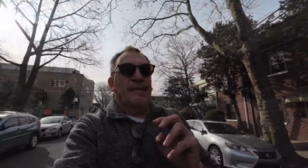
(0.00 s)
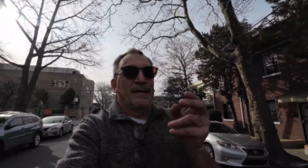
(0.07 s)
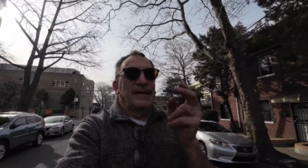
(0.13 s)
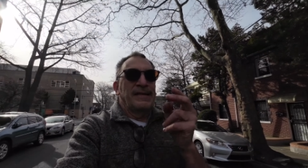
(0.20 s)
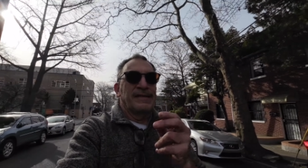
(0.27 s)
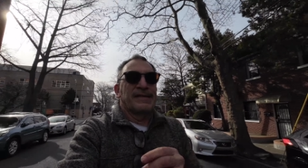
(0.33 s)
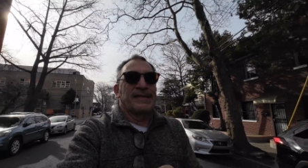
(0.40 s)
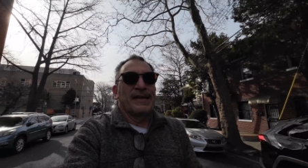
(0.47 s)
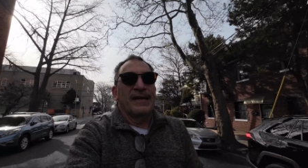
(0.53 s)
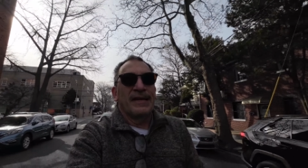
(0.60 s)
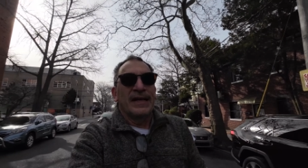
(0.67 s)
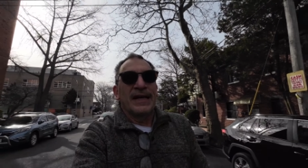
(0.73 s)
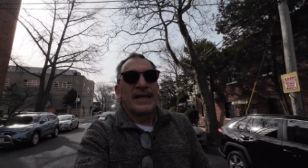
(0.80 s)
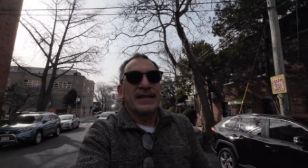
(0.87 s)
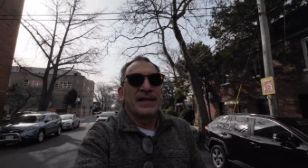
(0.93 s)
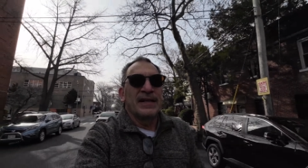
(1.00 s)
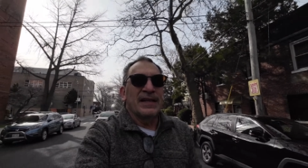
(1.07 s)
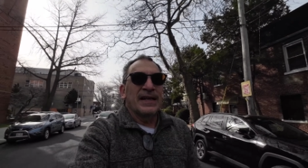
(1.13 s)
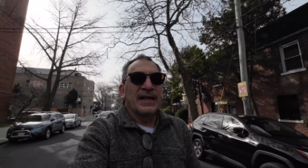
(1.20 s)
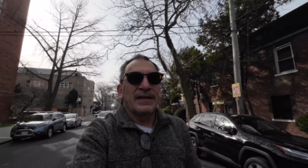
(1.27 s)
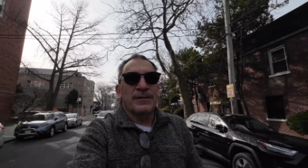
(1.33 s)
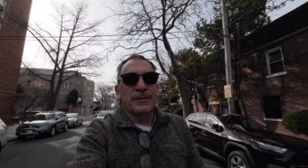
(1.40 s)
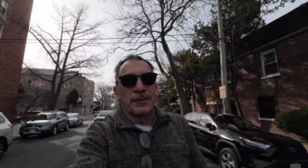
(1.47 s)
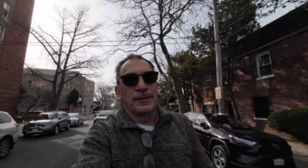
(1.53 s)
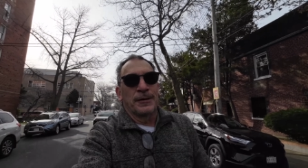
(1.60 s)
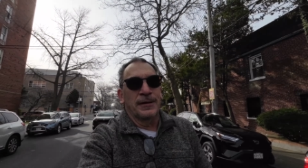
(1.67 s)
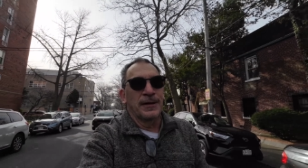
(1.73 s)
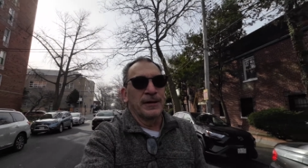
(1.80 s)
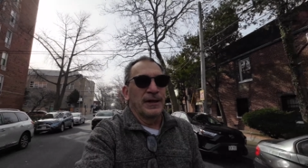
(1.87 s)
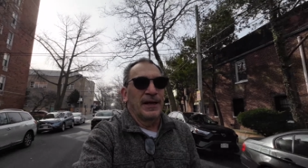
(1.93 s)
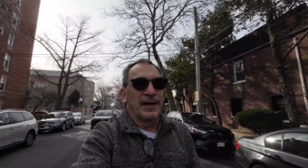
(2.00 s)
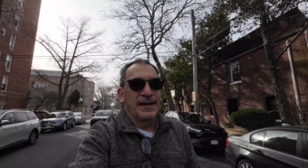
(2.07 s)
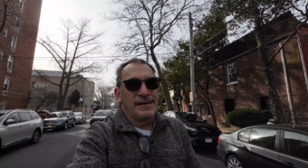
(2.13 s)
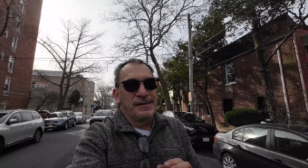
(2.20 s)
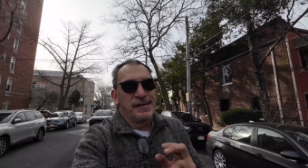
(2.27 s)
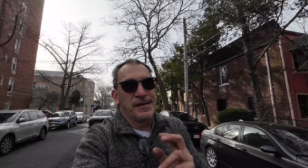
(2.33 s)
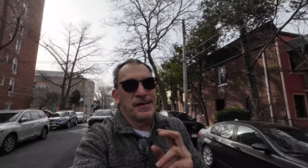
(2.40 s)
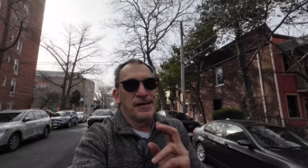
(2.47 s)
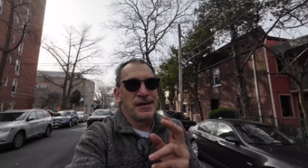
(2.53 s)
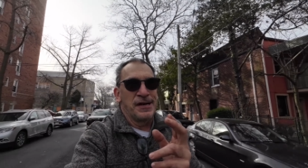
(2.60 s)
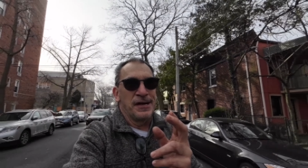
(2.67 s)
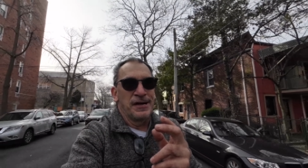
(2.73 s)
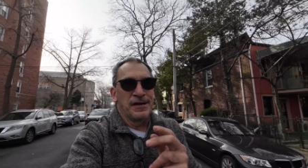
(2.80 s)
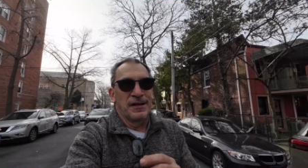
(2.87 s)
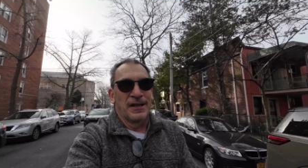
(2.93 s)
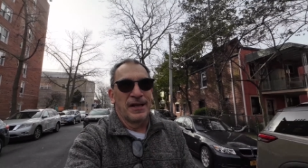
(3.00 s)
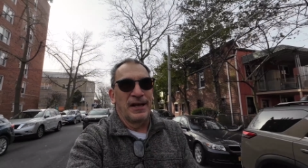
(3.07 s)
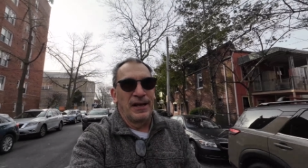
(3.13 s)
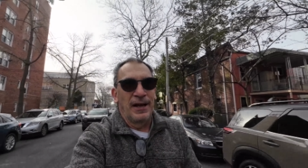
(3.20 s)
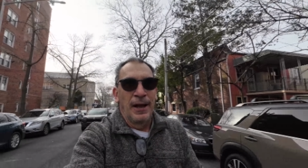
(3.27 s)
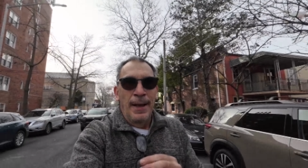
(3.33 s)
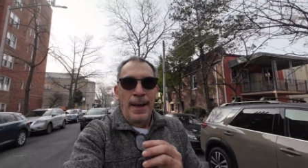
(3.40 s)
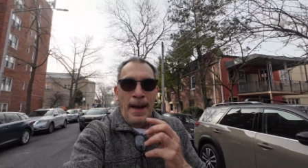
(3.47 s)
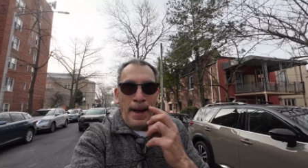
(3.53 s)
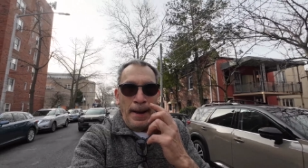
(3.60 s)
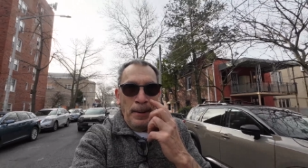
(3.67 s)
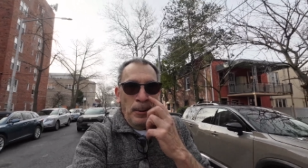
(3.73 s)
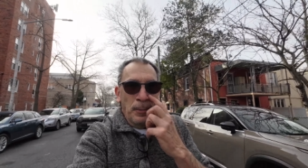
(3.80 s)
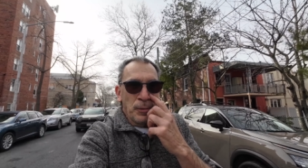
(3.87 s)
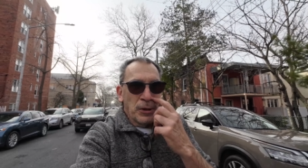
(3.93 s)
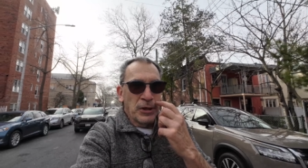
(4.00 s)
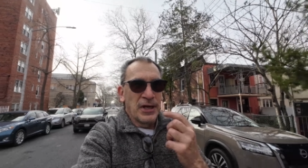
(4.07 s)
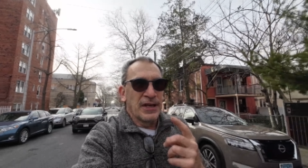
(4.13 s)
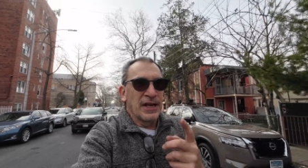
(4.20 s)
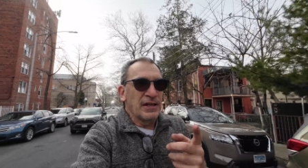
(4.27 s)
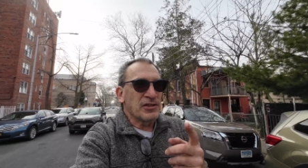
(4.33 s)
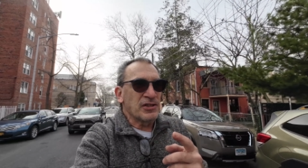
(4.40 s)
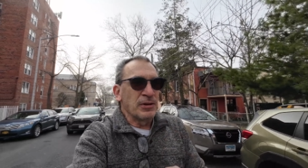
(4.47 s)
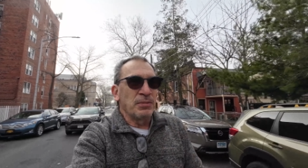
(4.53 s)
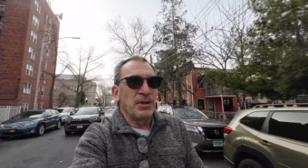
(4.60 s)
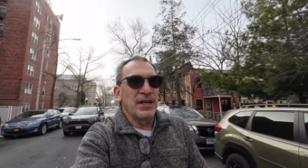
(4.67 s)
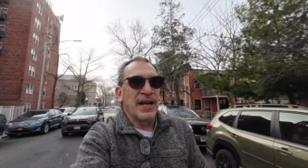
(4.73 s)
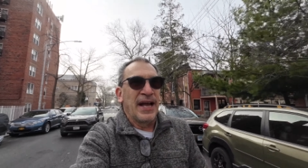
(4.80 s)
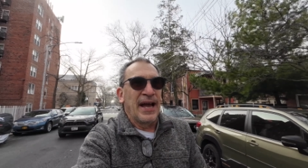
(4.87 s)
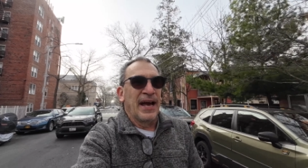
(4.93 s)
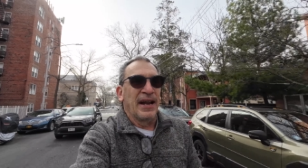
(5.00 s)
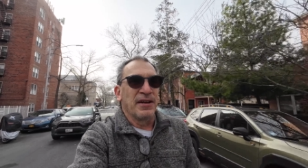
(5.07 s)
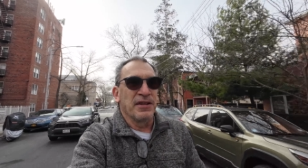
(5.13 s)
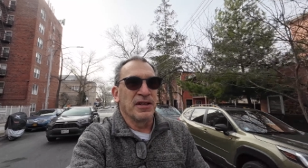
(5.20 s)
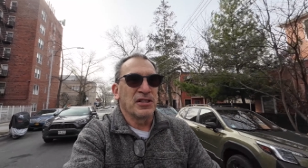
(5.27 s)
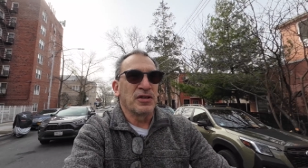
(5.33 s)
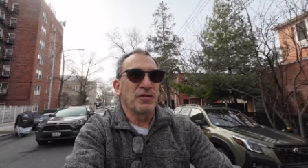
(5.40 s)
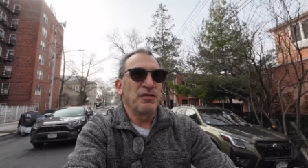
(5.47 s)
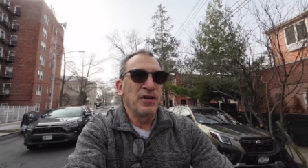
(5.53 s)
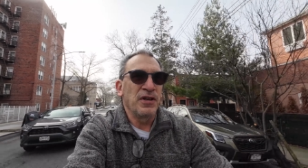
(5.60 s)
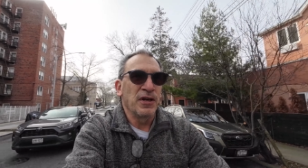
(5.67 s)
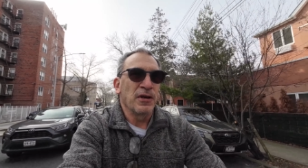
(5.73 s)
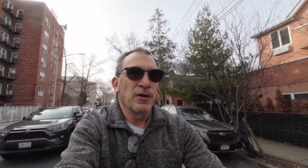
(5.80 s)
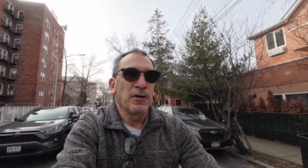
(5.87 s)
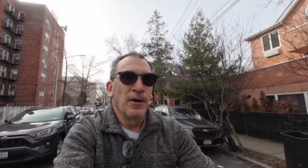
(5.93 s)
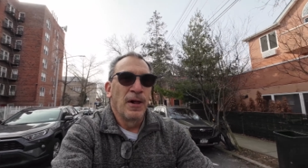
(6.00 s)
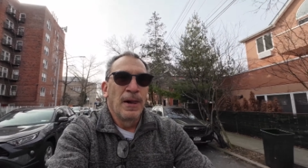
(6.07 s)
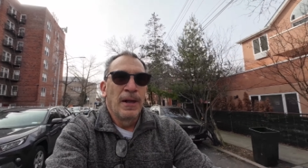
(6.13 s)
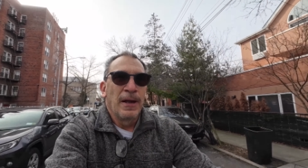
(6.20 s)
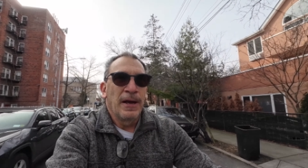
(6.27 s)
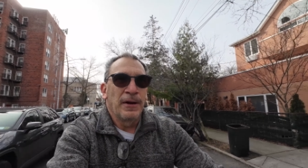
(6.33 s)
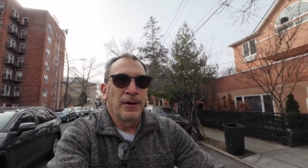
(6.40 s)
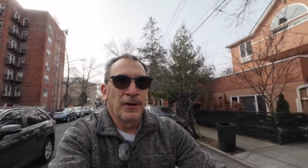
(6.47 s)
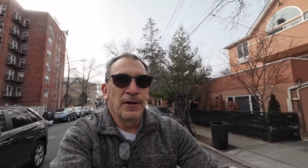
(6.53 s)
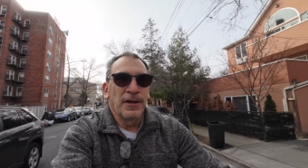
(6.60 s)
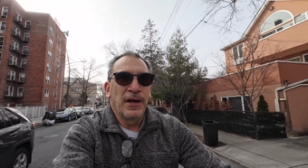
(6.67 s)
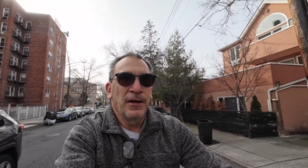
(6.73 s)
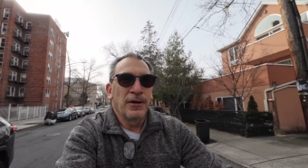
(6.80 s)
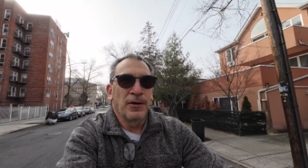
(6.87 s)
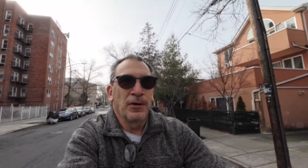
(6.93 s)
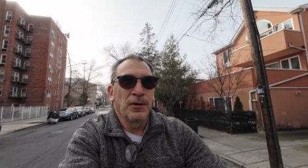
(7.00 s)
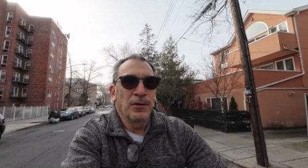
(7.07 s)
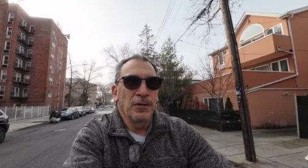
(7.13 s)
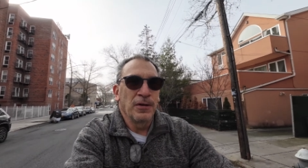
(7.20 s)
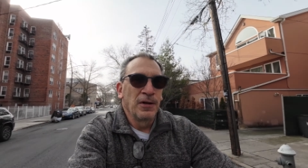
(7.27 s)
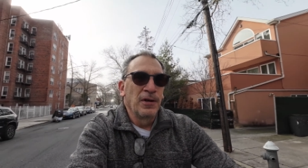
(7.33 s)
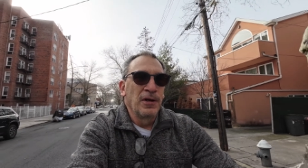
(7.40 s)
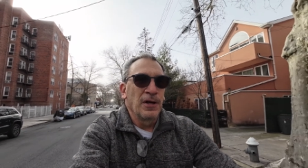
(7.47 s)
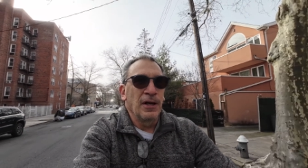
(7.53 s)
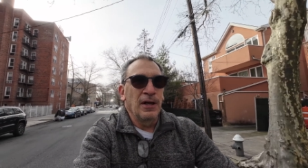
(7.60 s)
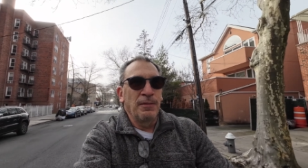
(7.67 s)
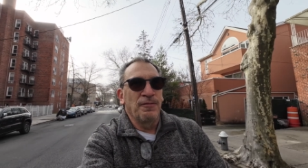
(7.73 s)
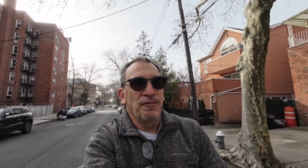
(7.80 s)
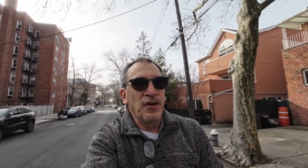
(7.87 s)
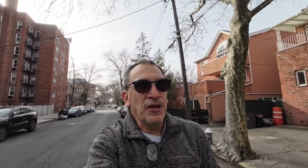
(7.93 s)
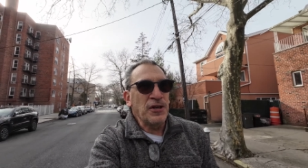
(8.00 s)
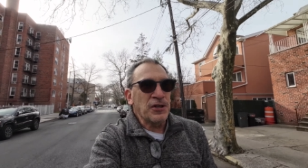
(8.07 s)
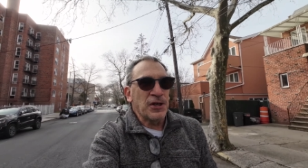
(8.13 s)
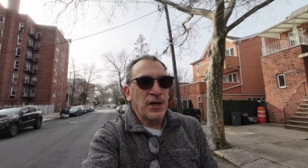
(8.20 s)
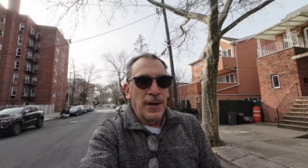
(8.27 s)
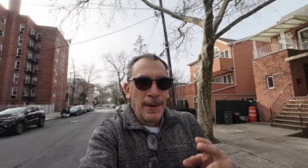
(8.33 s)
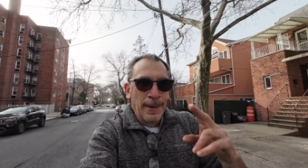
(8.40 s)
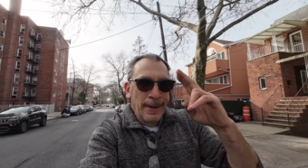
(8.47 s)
I said a lot, did a lot, talked a lot, and shared a lot. I hope you could get something out of this video. And on that note, on fish,